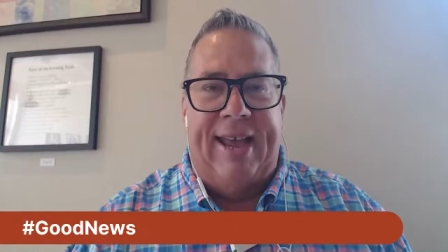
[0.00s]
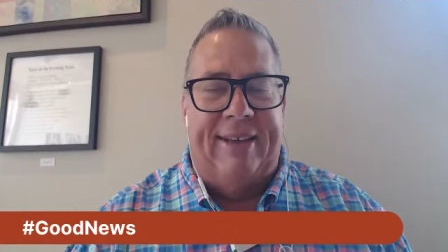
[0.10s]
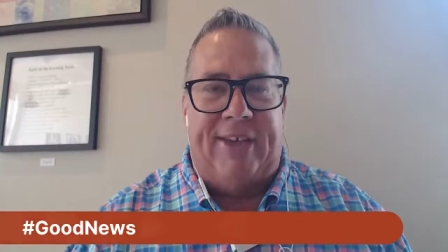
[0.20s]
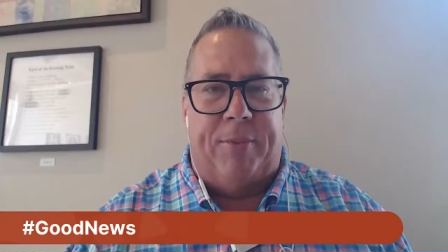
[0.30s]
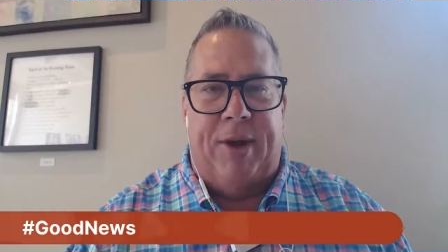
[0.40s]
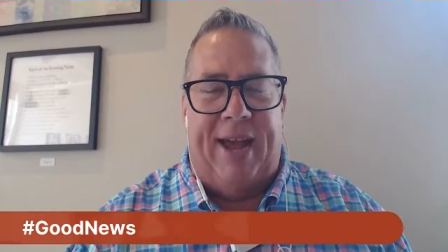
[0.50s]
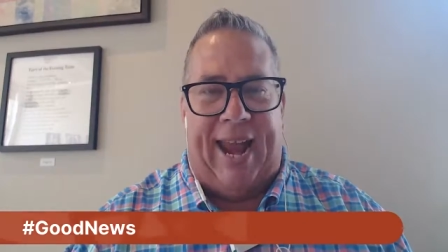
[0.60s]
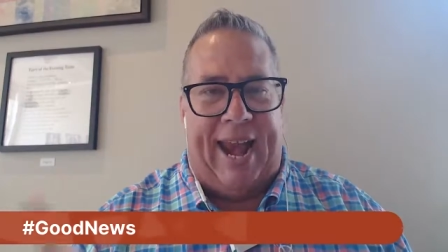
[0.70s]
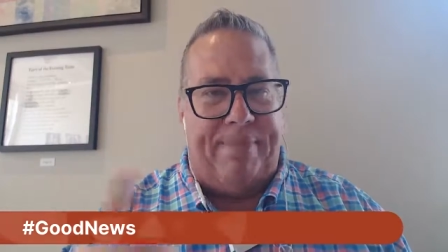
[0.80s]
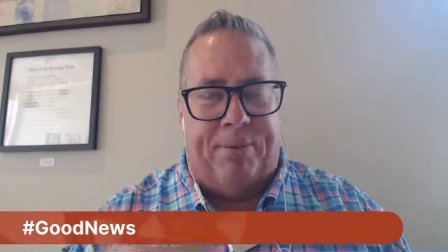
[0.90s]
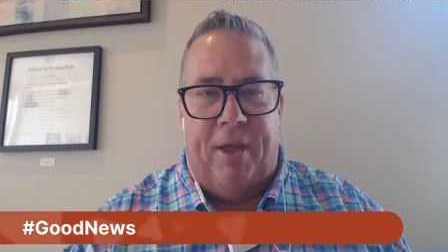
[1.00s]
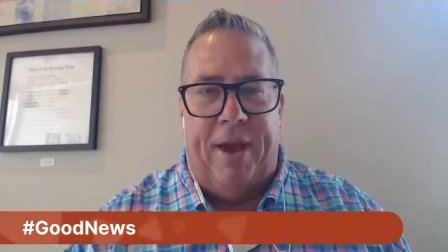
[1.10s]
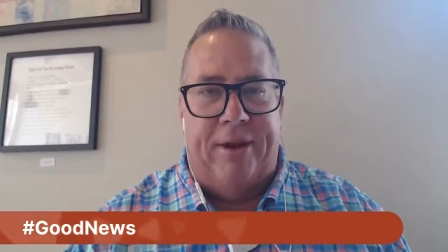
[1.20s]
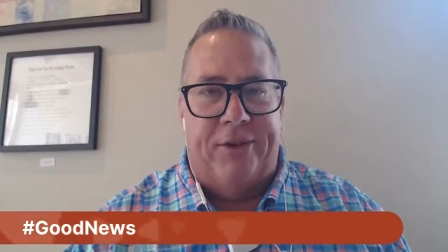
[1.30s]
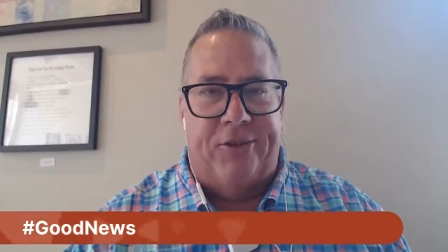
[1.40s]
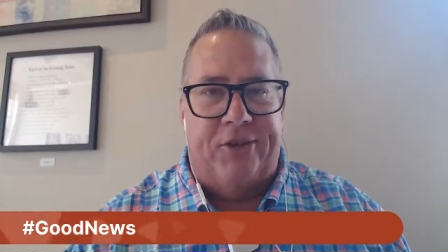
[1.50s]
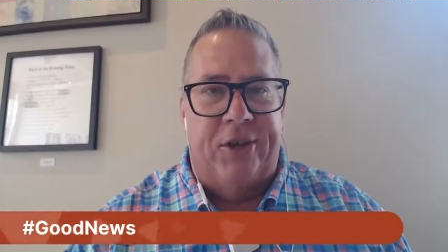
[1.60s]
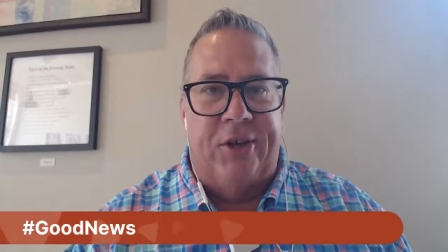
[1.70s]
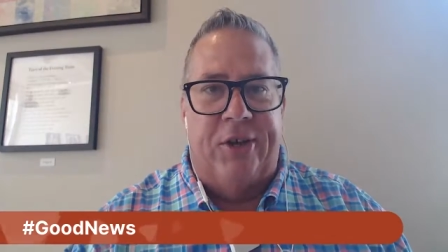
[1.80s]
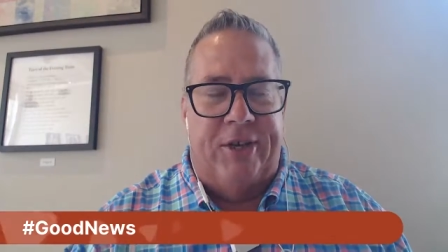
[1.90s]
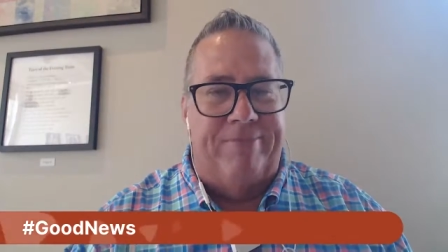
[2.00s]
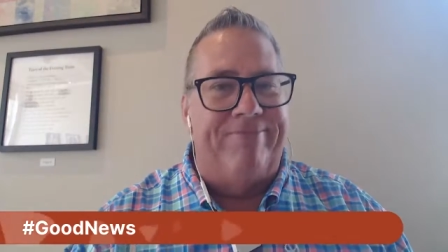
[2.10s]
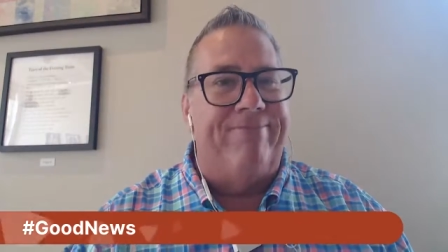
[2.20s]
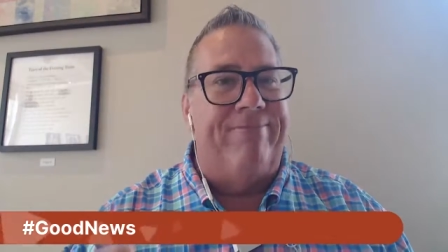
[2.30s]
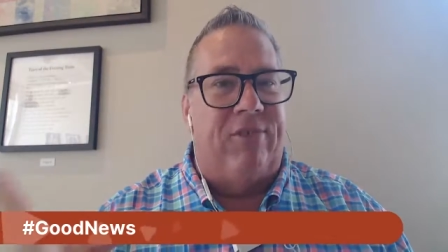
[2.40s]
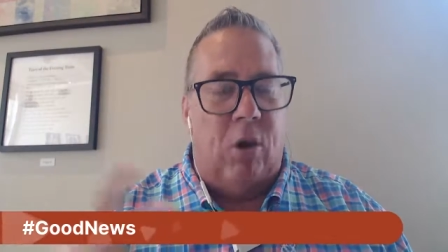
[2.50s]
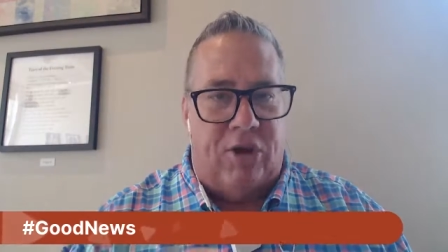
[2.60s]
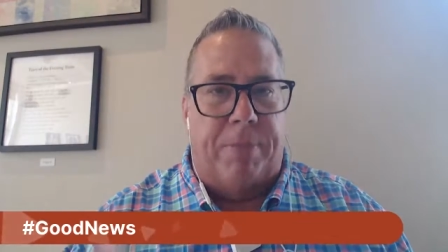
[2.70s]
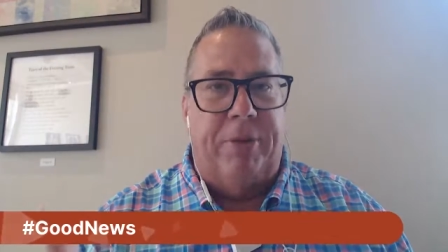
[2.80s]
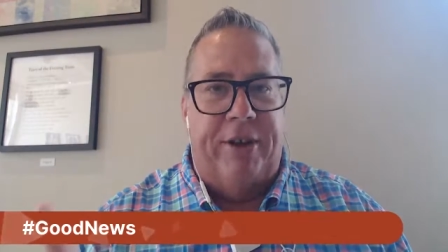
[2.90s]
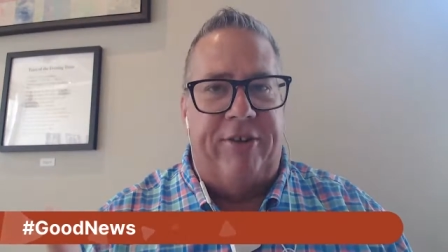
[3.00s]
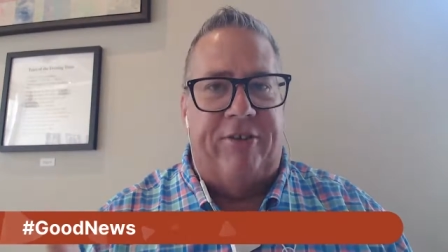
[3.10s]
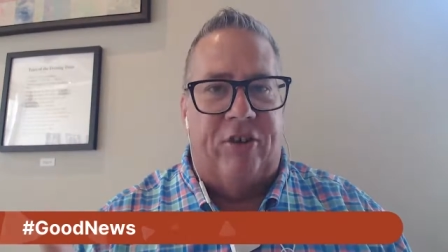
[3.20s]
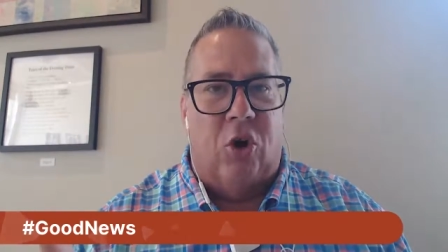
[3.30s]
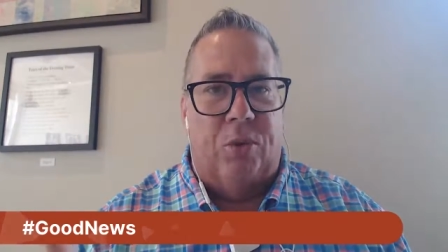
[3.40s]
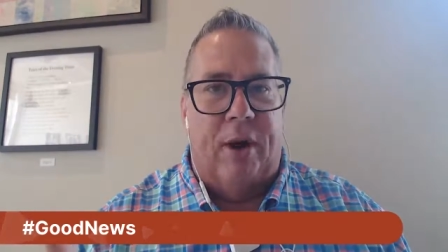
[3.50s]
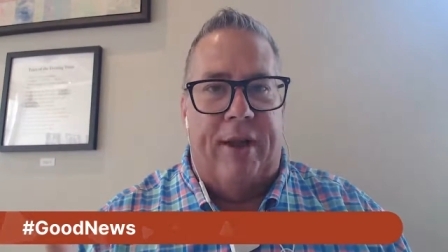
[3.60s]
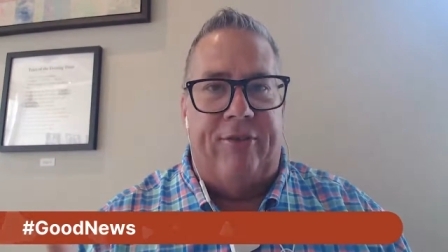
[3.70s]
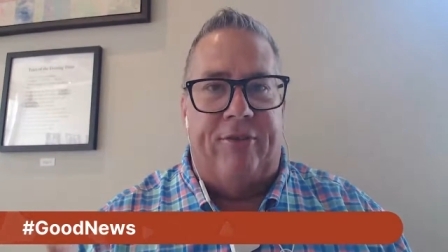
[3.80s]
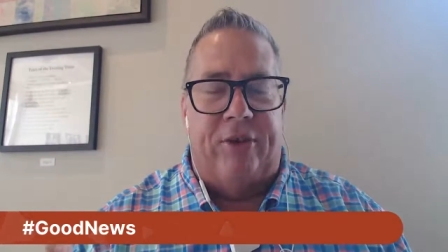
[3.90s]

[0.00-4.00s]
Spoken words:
has ever had 8 players go double digits in home runs.